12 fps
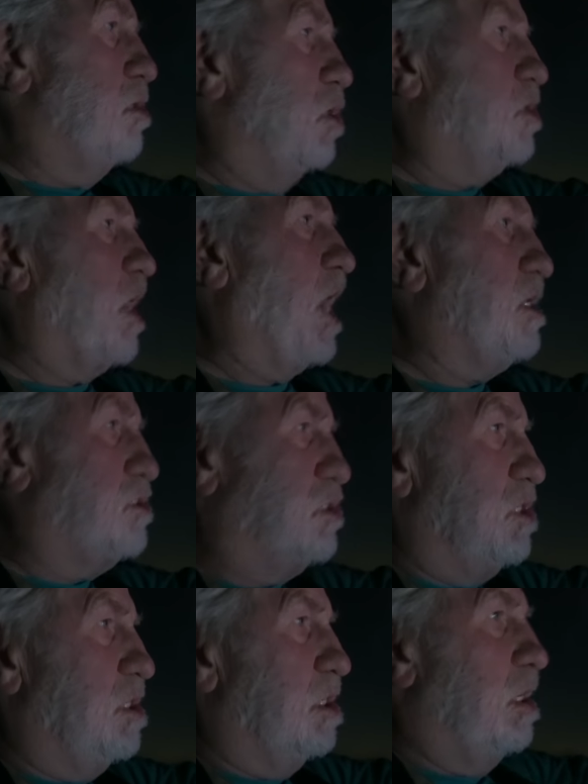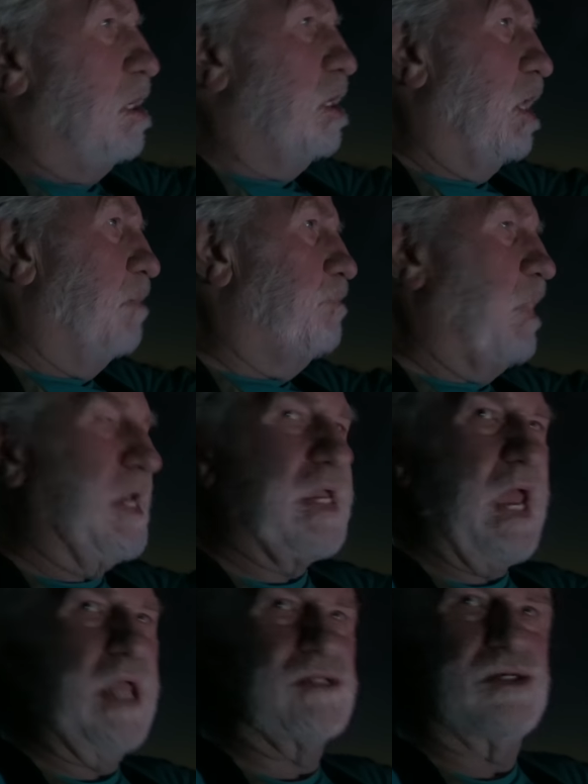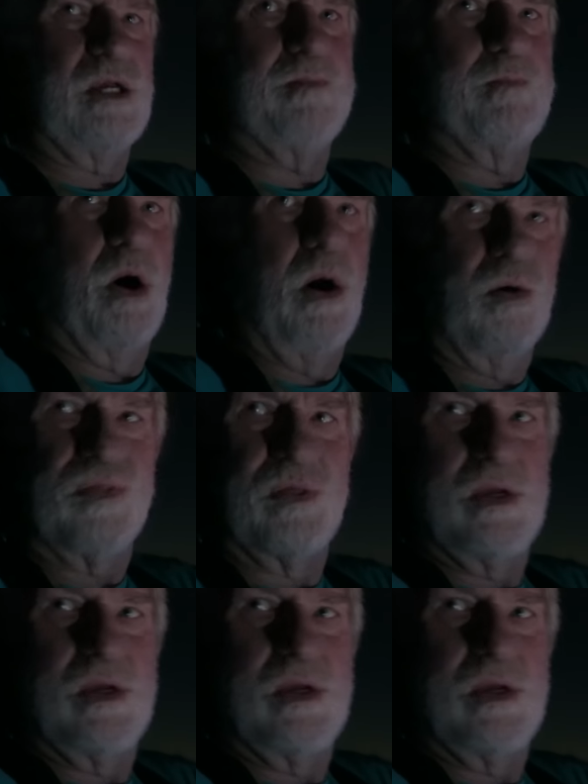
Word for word: U K C and P K C both